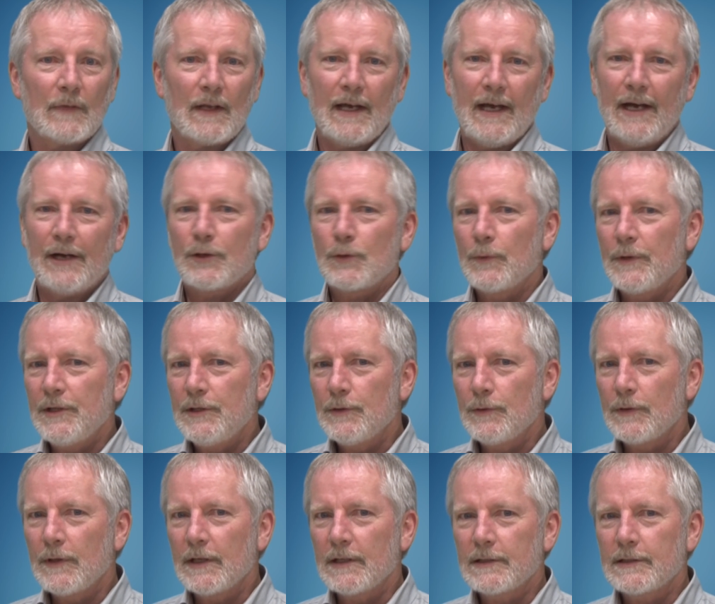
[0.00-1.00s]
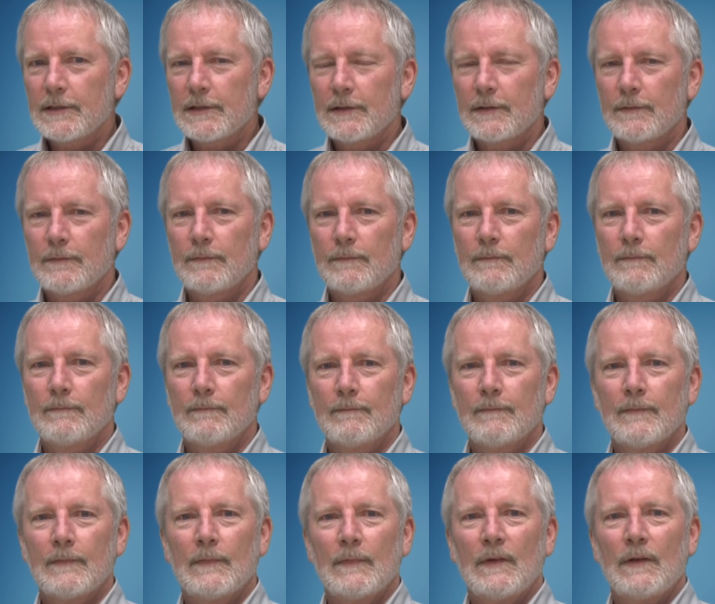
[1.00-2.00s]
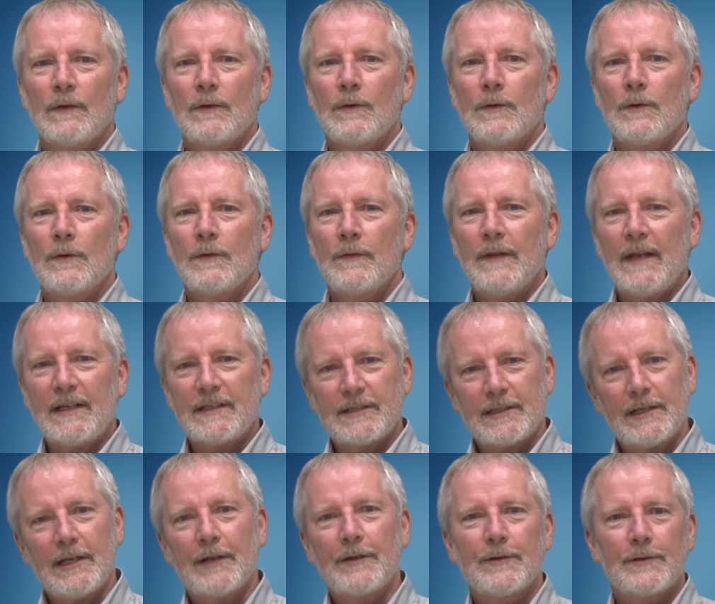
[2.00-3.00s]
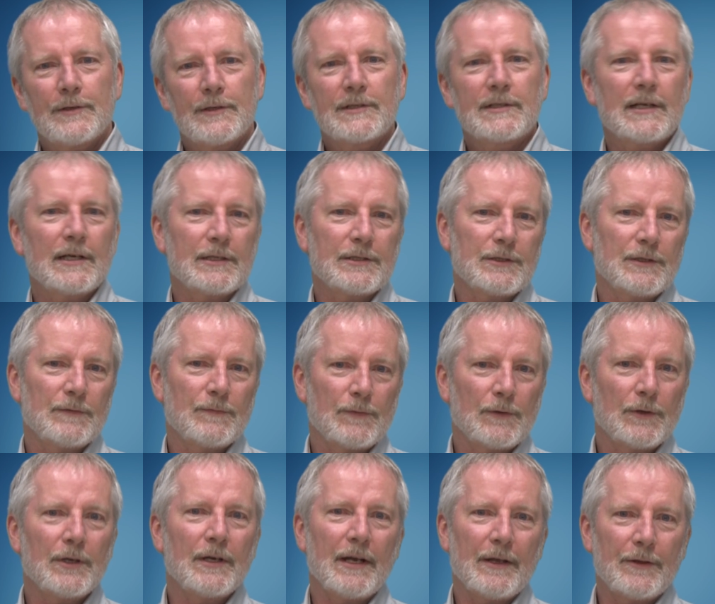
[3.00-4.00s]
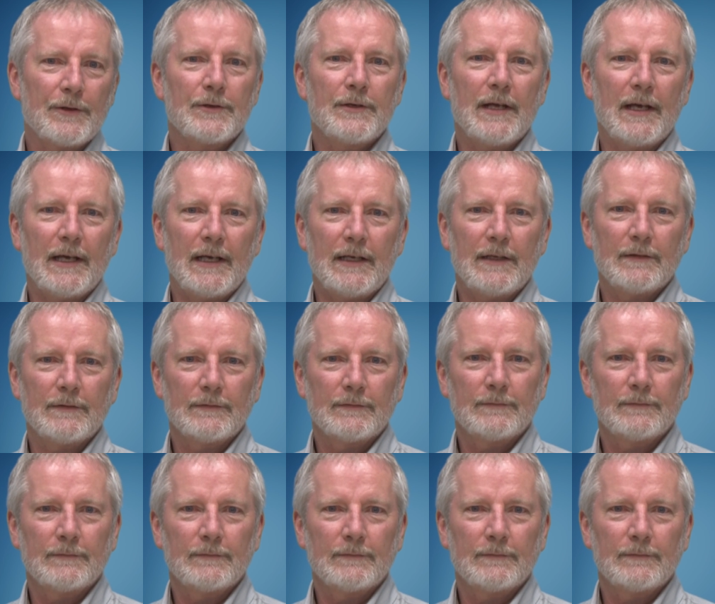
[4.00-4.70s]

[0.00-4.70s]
How do we do this? That's another discussion for another day.